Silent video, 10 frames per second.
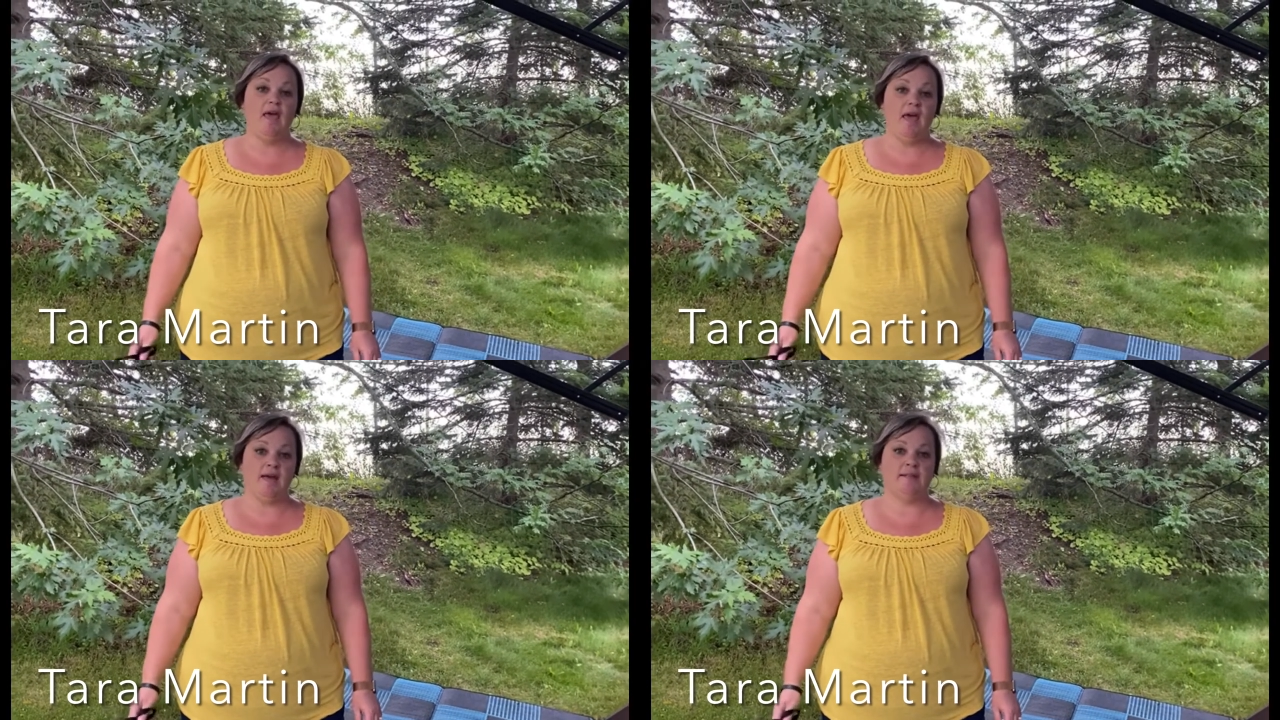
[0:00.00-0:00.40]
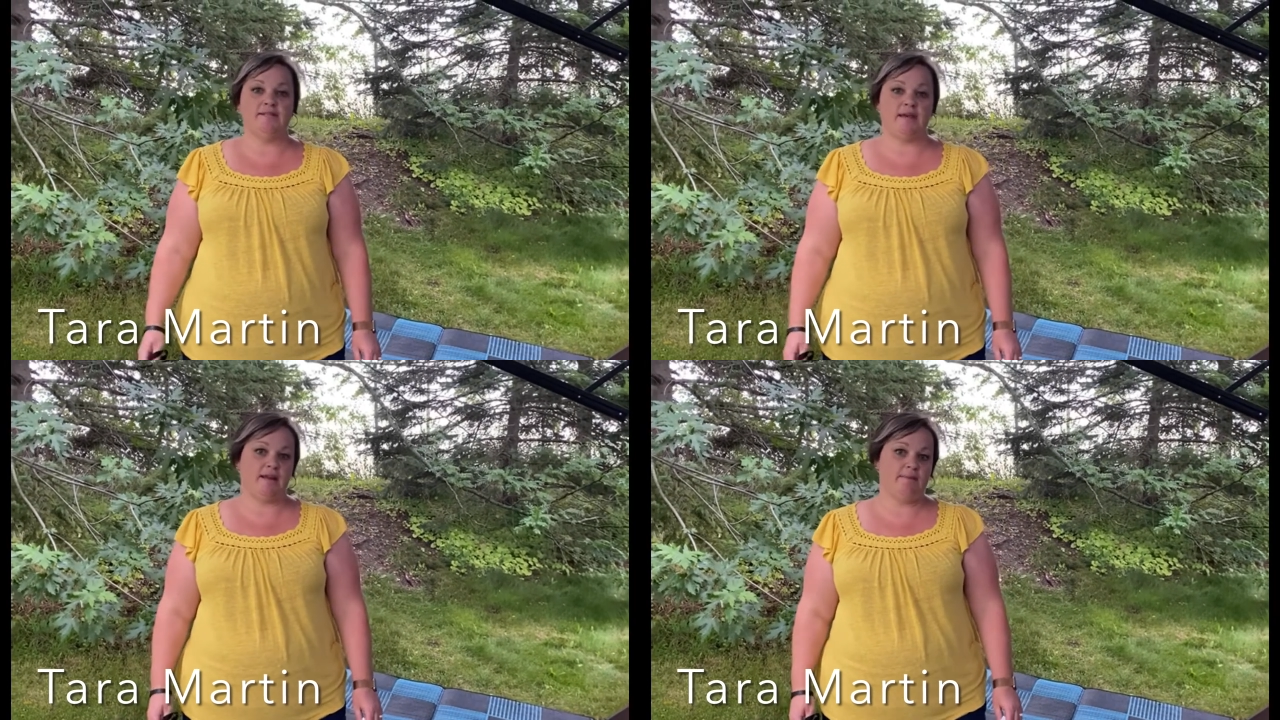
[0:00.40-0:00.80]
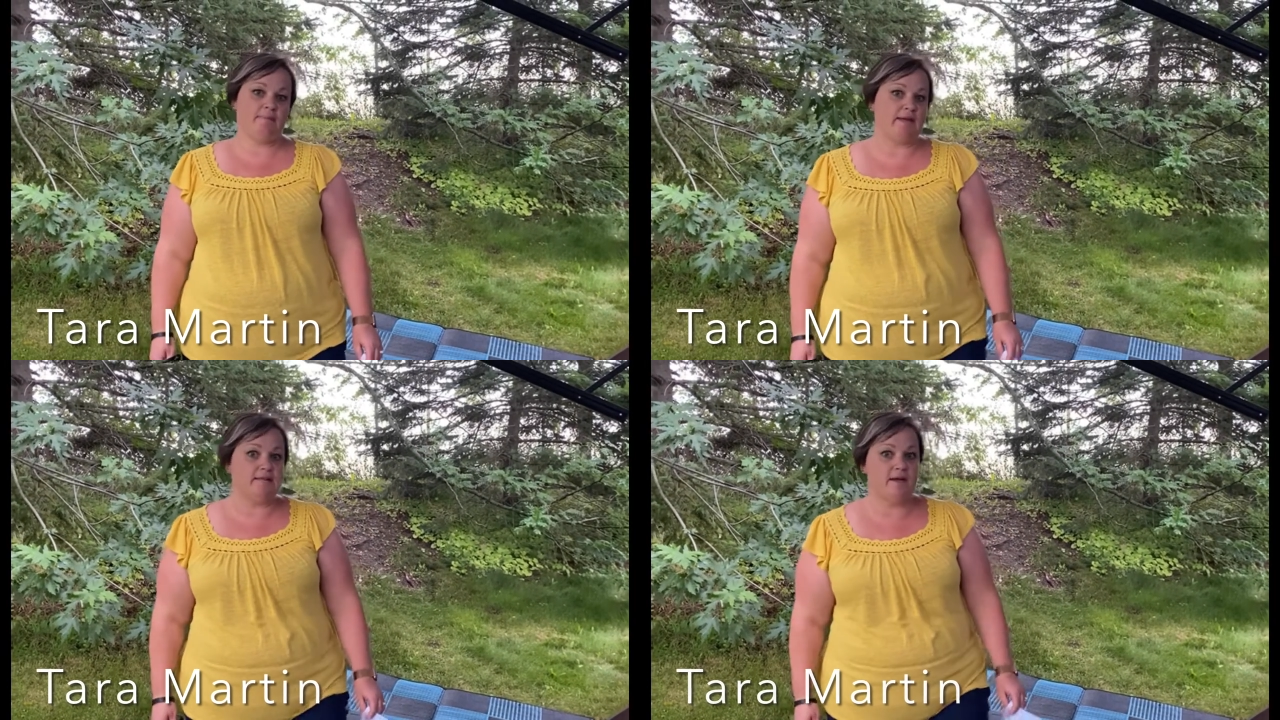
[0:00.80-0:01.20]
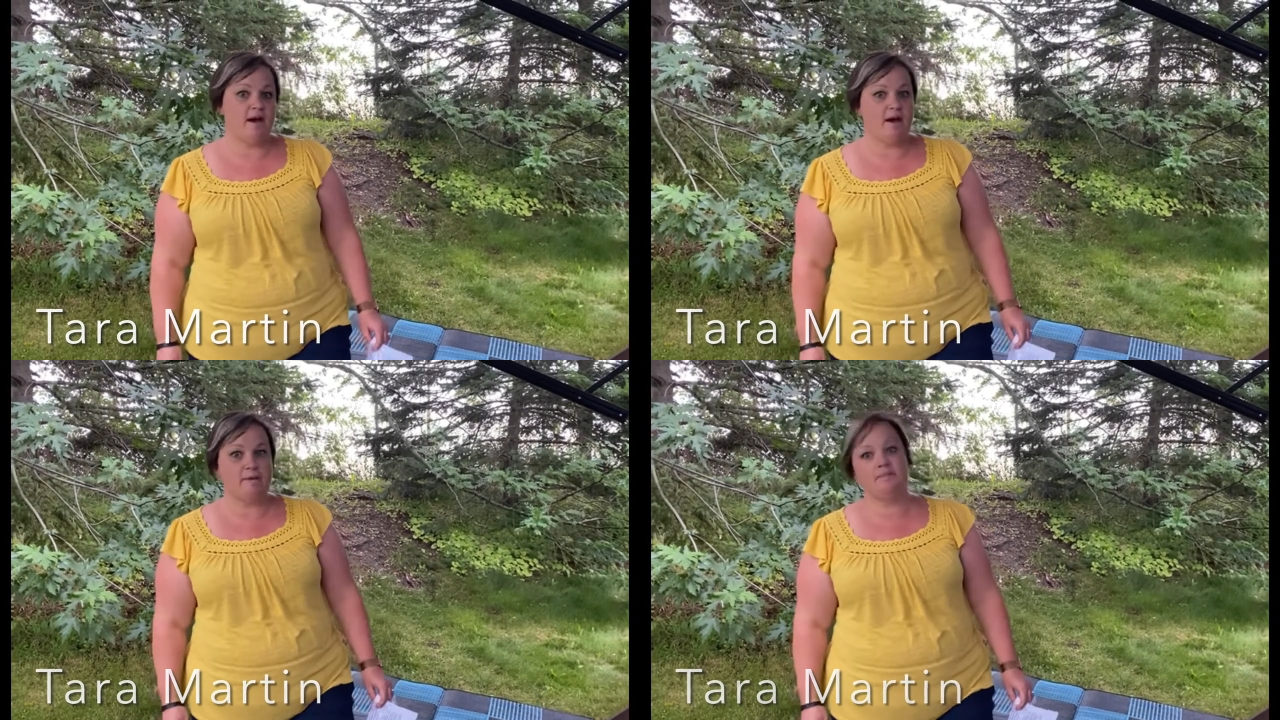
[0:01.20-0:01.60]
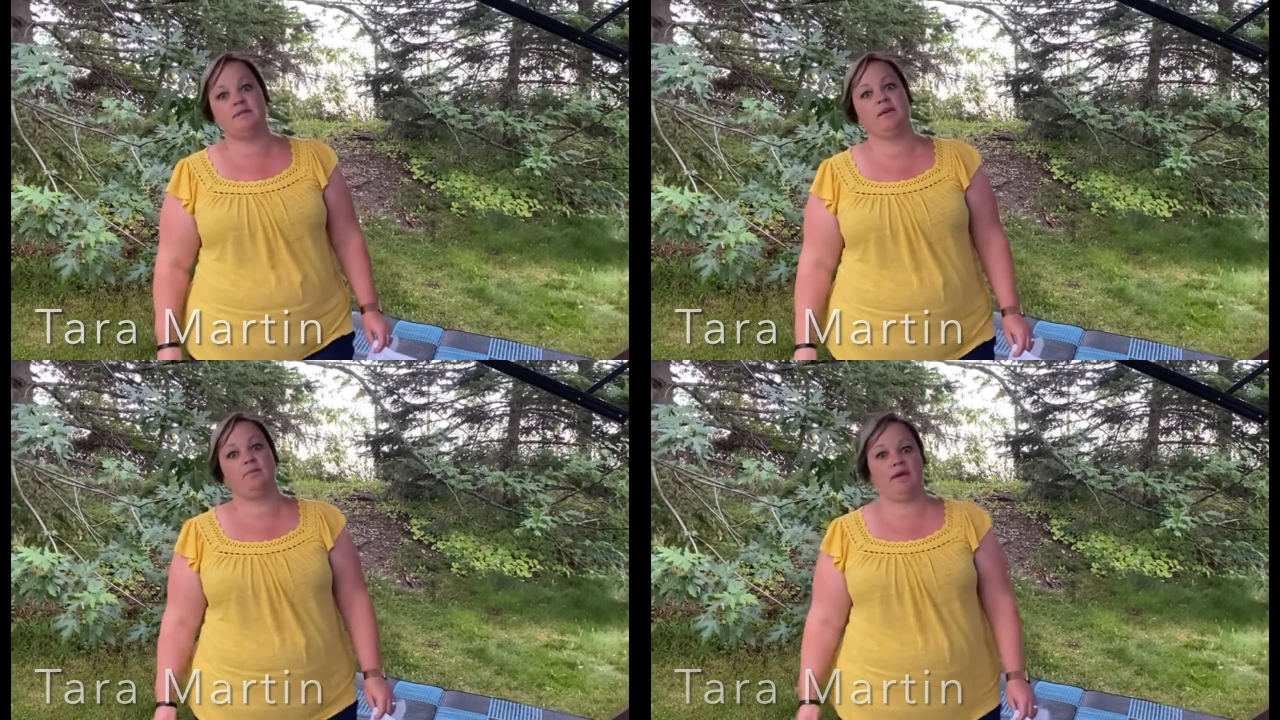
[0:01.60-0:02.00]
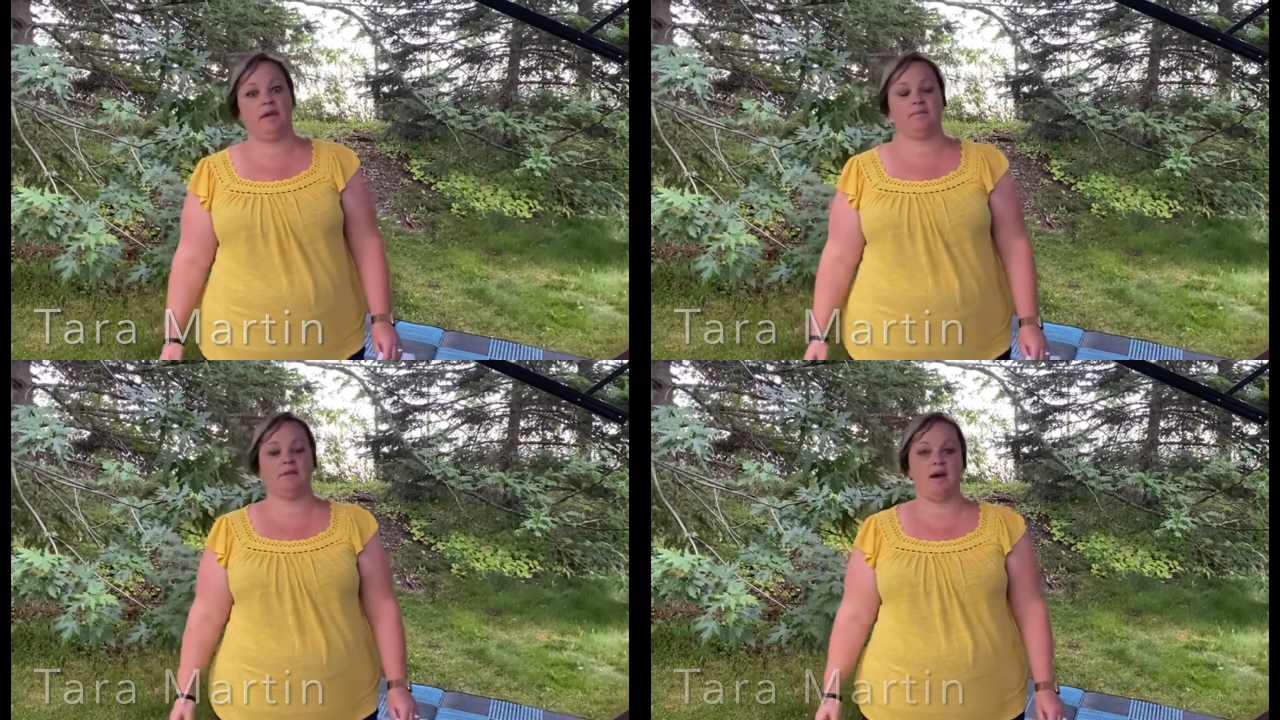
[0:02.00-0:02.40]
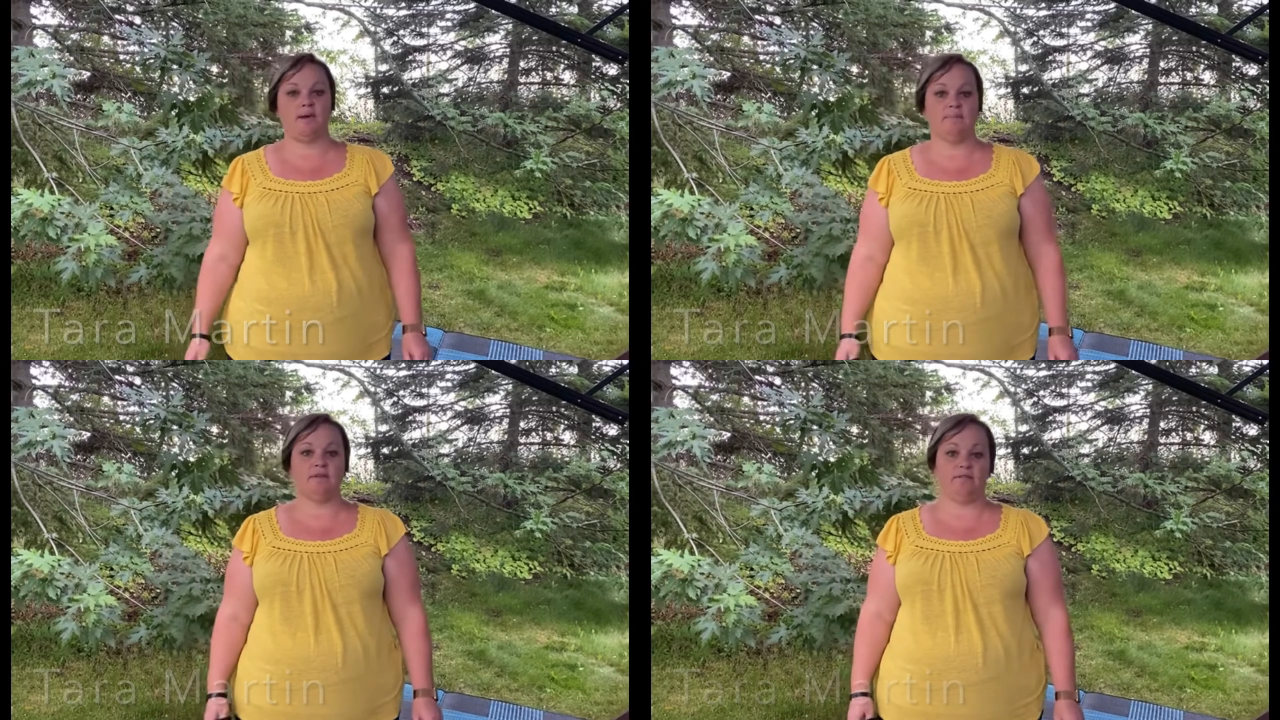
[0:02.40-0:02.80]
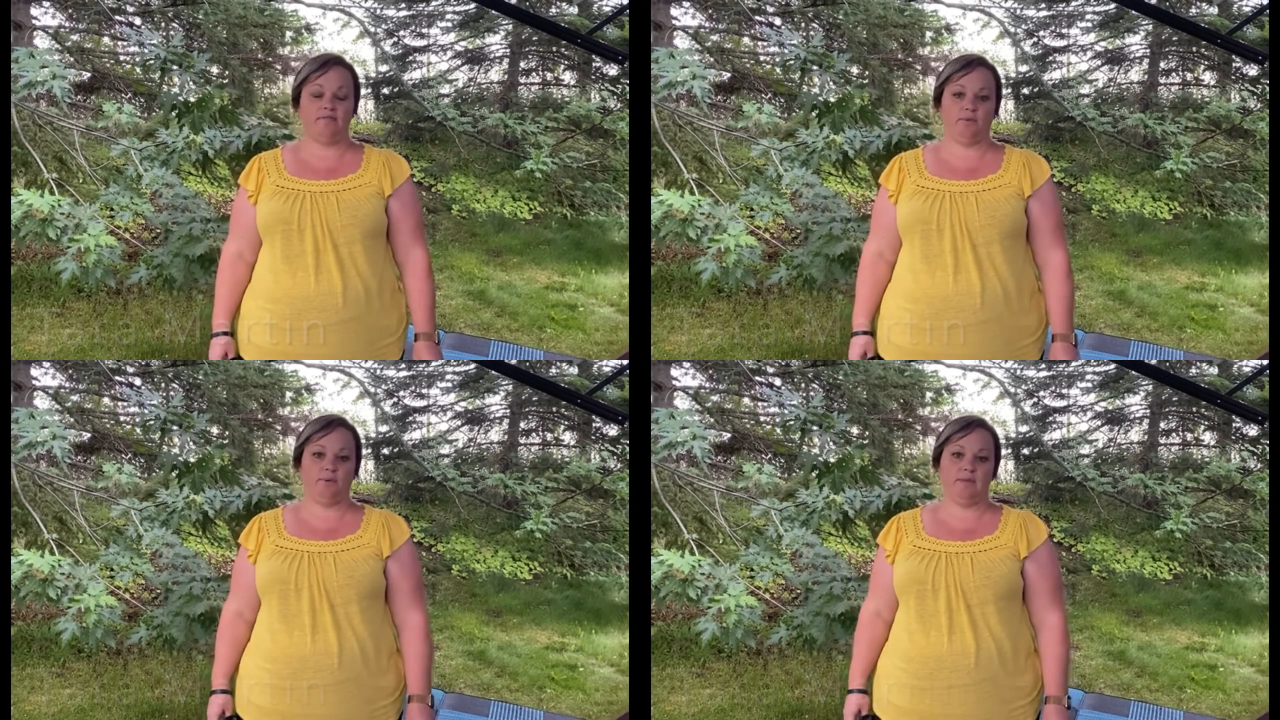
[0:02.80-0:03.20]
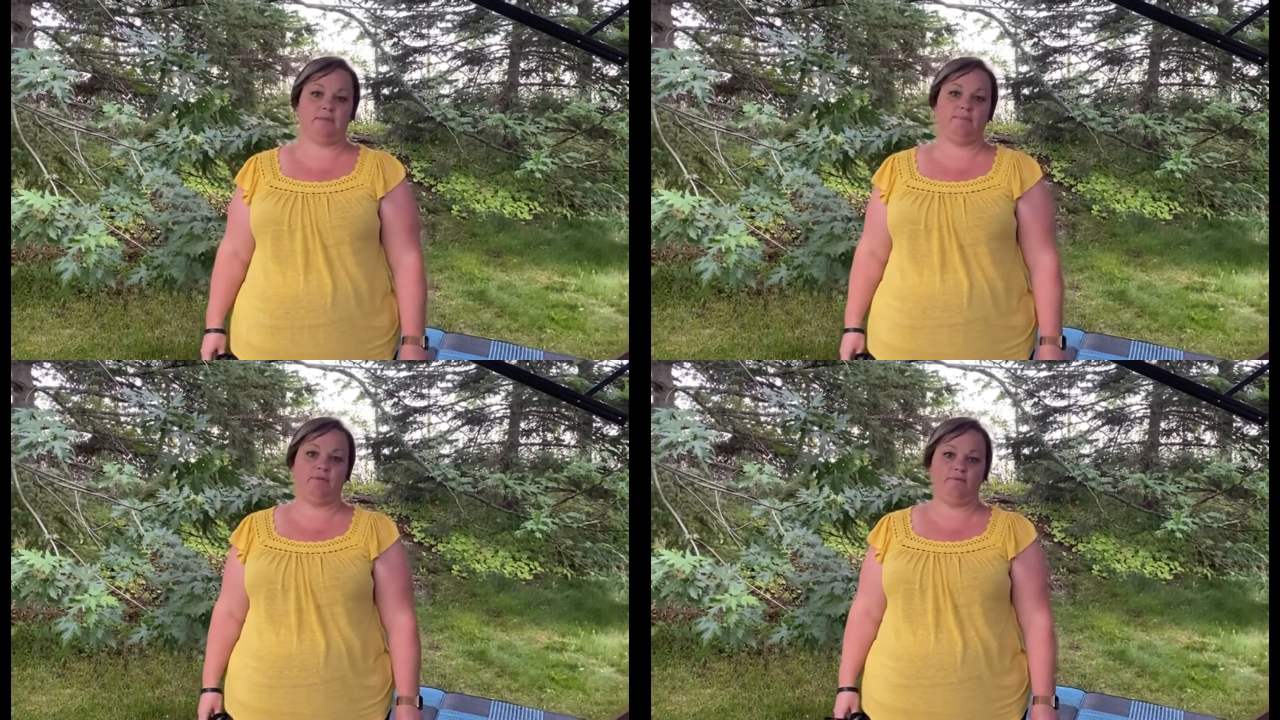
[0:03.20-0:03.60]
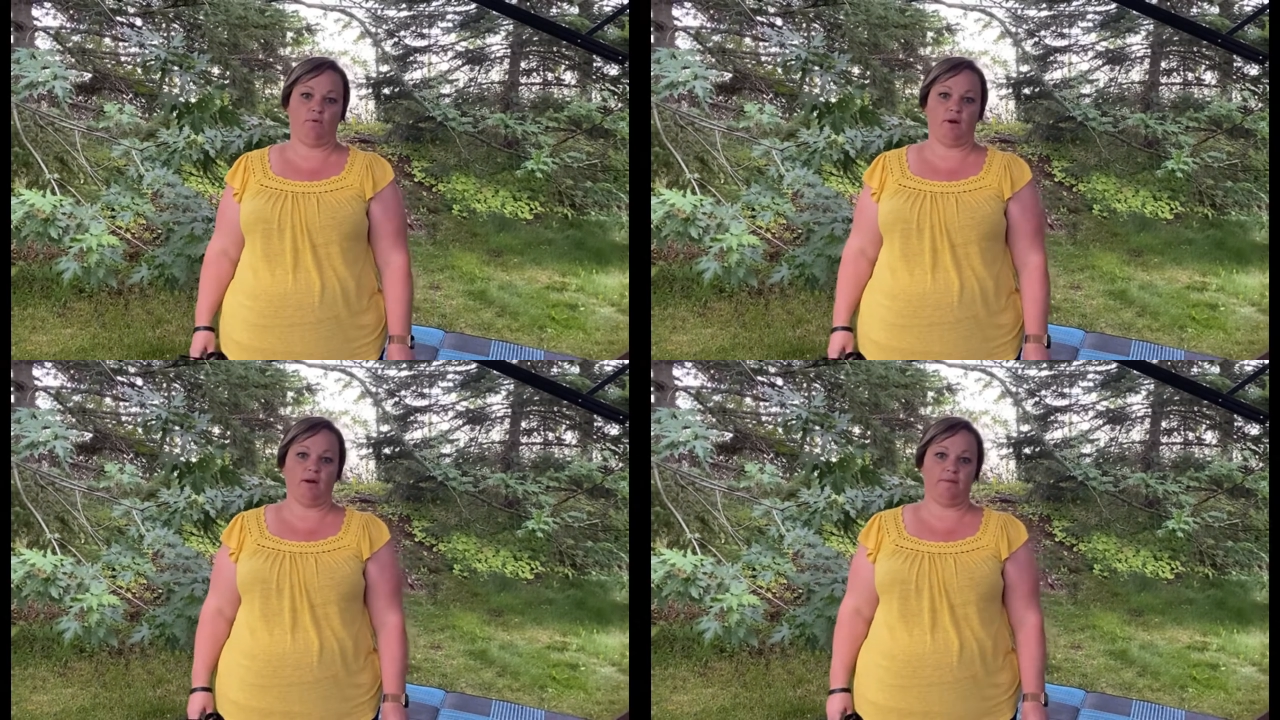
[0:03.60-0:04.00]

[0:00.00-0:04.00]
and setting bedtimes and wake-up times a few weeks before.